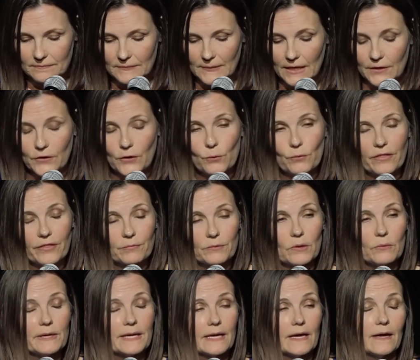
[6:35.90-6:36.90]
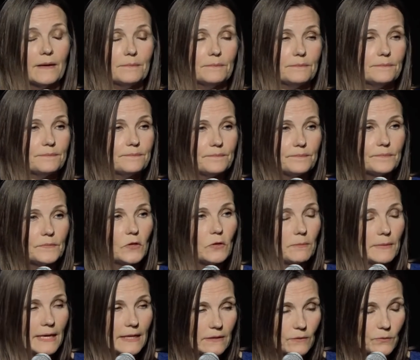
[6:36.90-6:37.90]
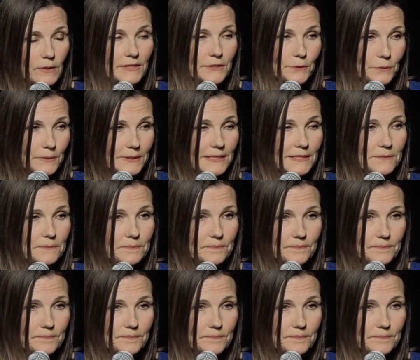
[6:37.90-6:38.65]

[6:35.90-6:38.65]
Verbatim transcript: and no throwing up, no matter what you eat.